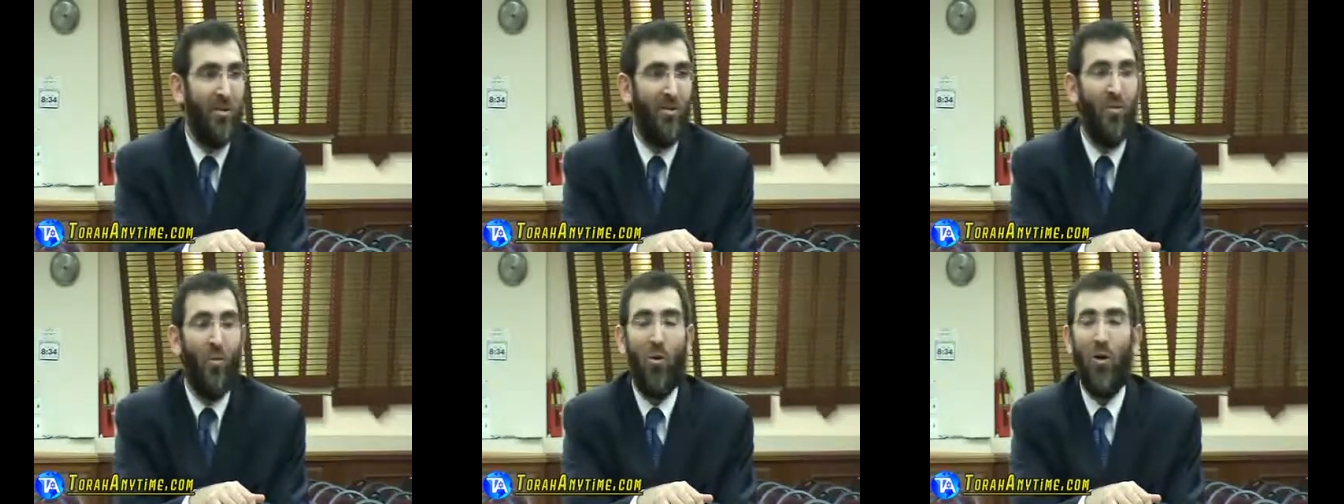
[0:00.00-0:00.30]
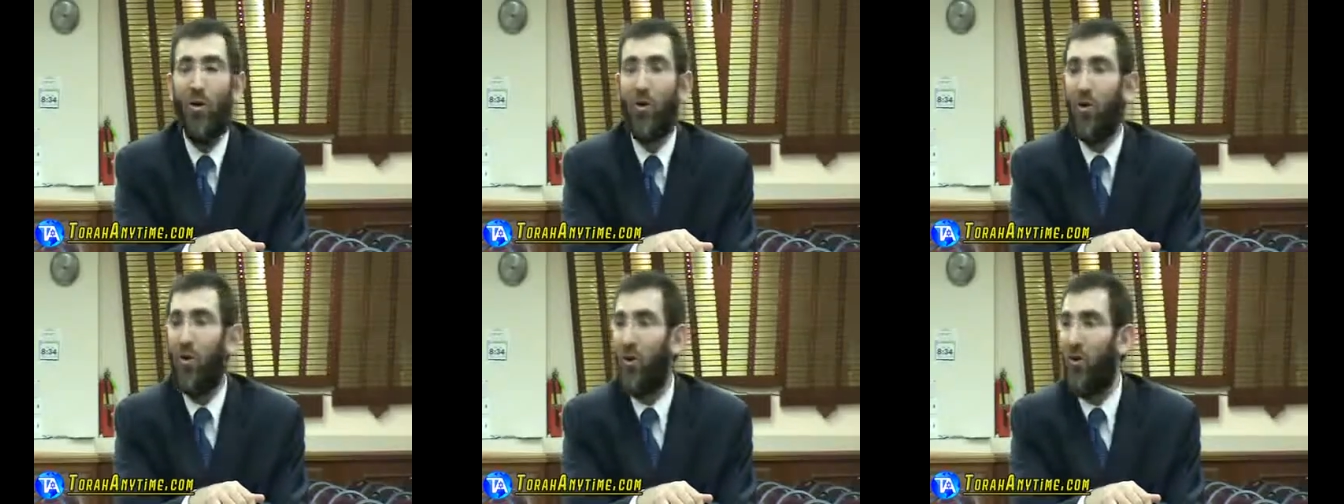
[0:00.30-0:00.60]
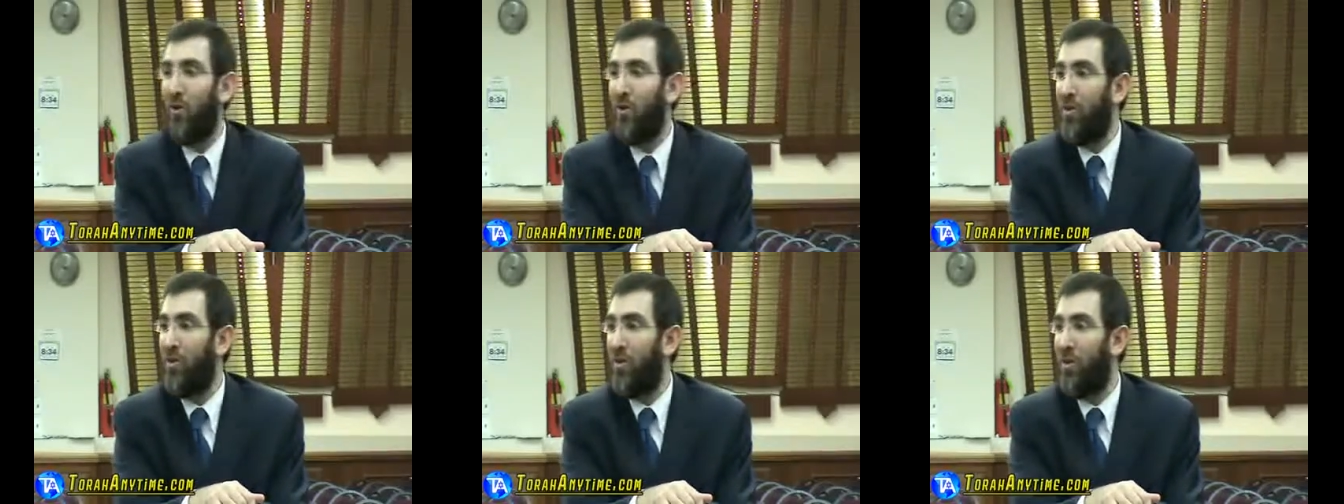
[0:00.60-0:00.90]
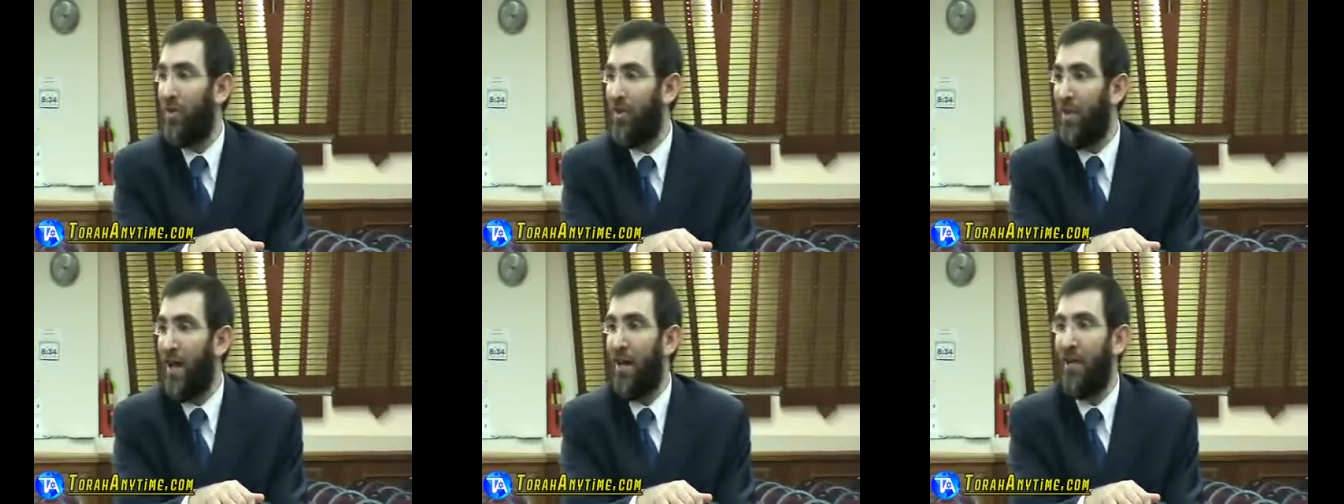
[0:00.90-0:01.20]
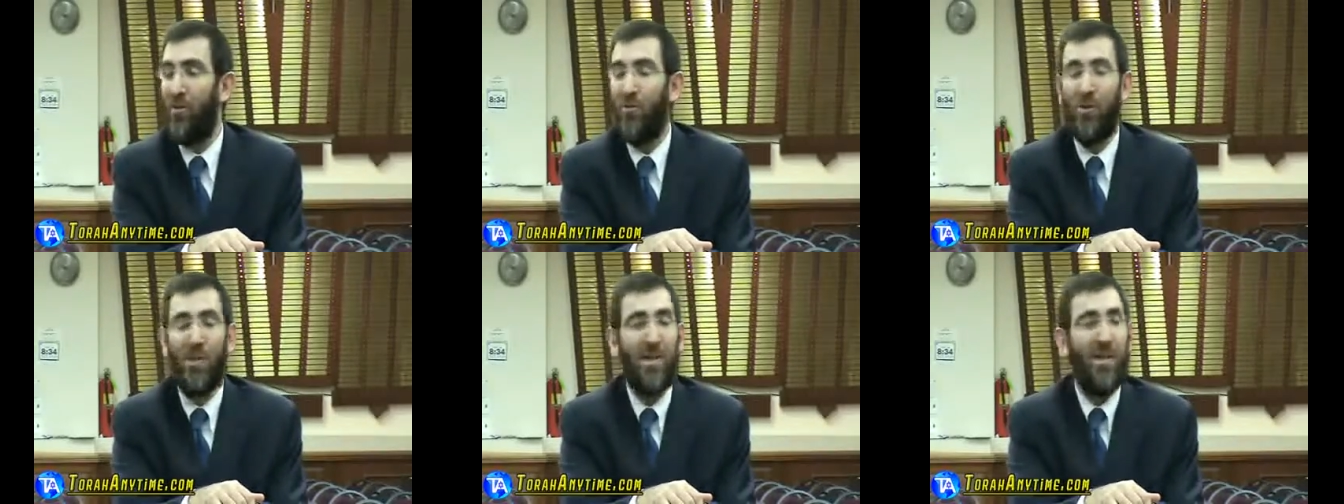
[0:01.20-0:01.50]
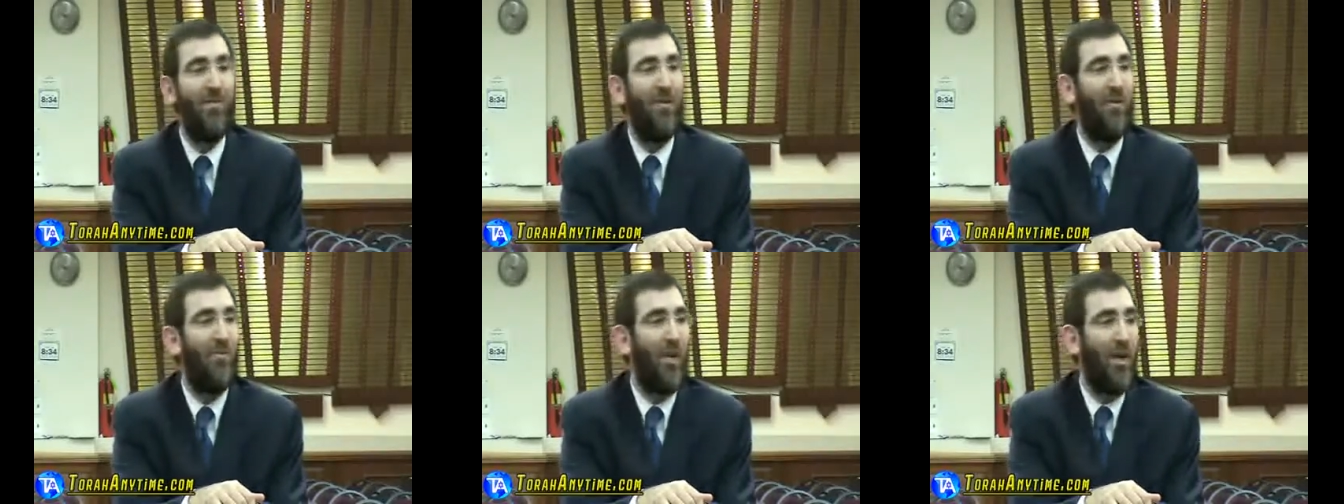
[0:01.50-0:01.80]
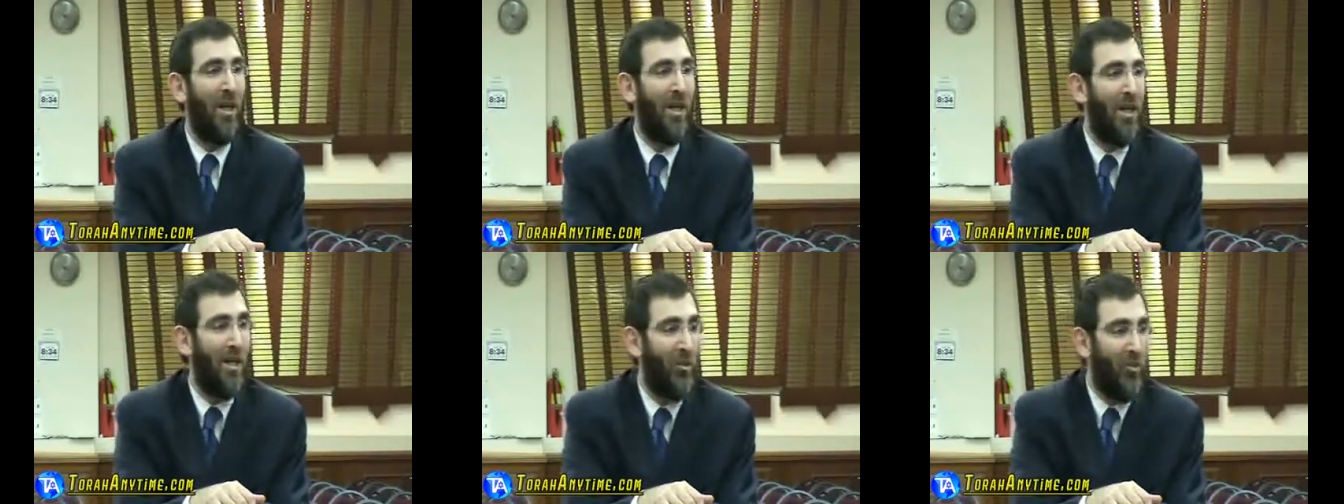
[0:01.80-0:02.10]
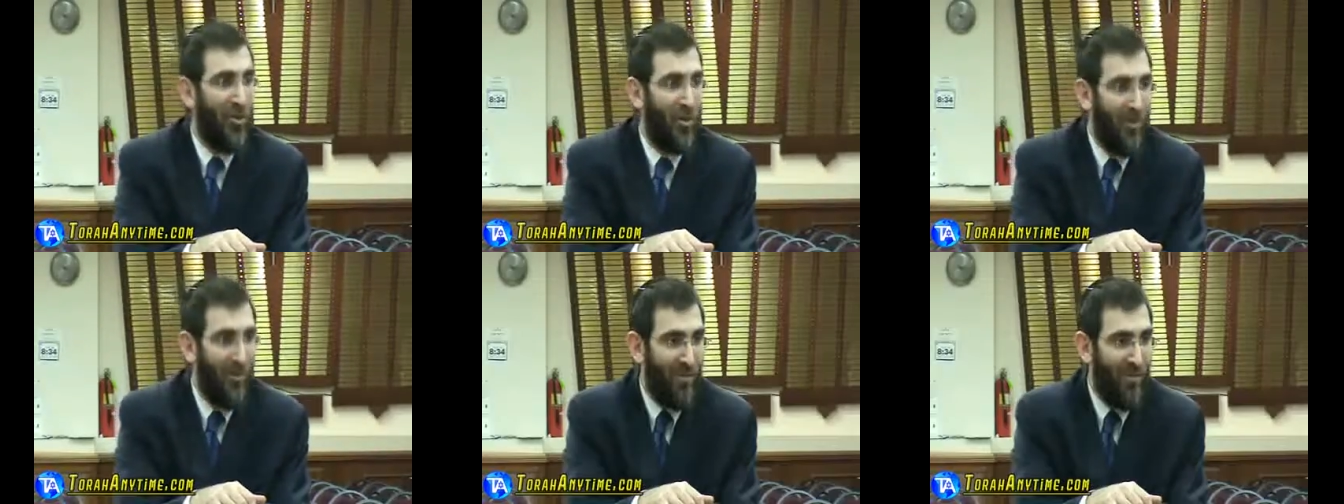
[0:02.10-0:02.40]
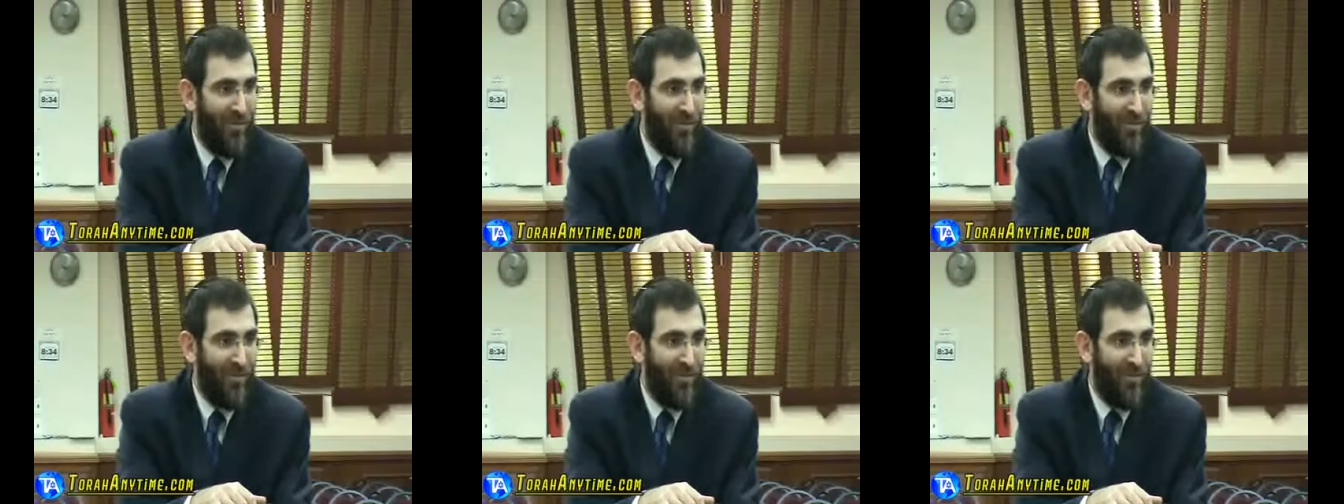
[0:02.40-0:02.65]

the more it hurts not to receive that recognition.